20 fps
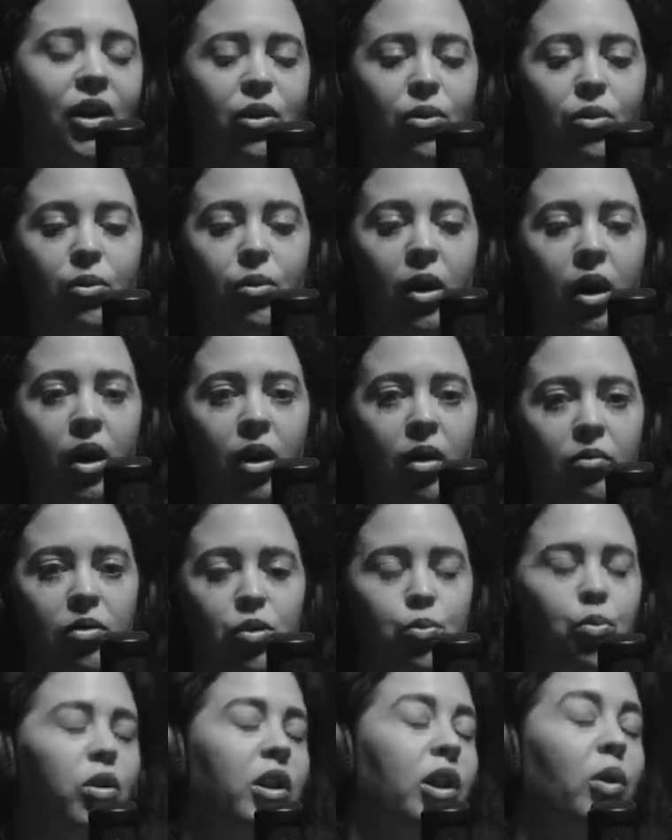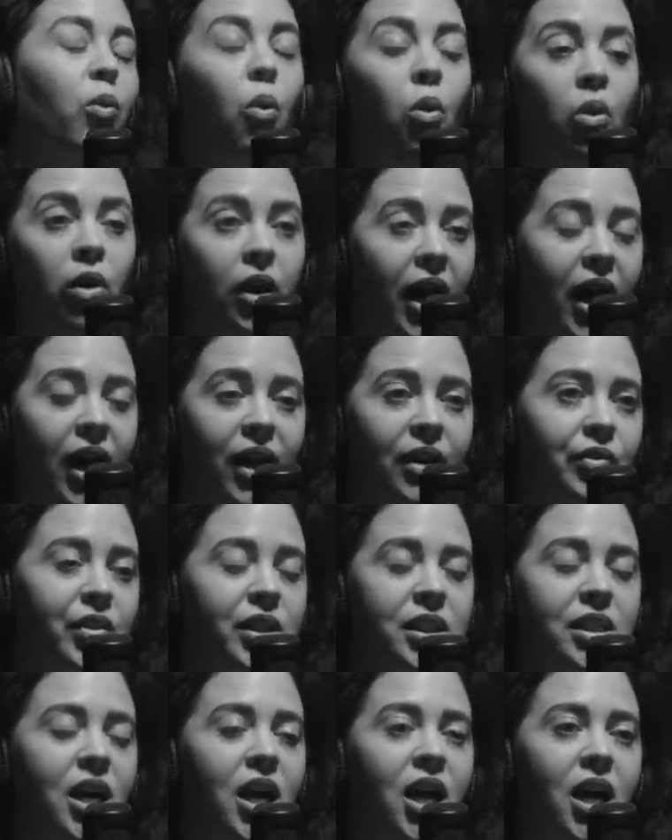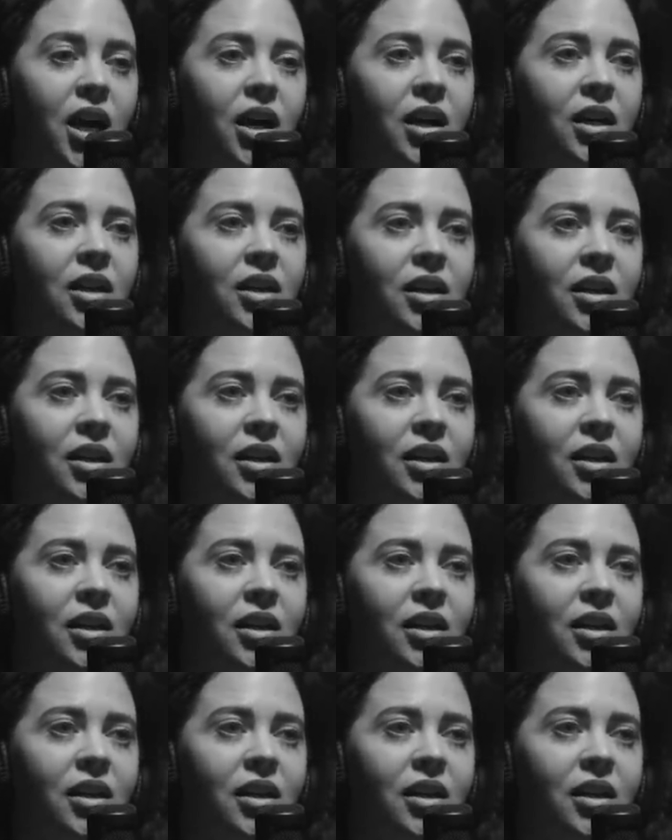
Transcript: who was pulling water out of his car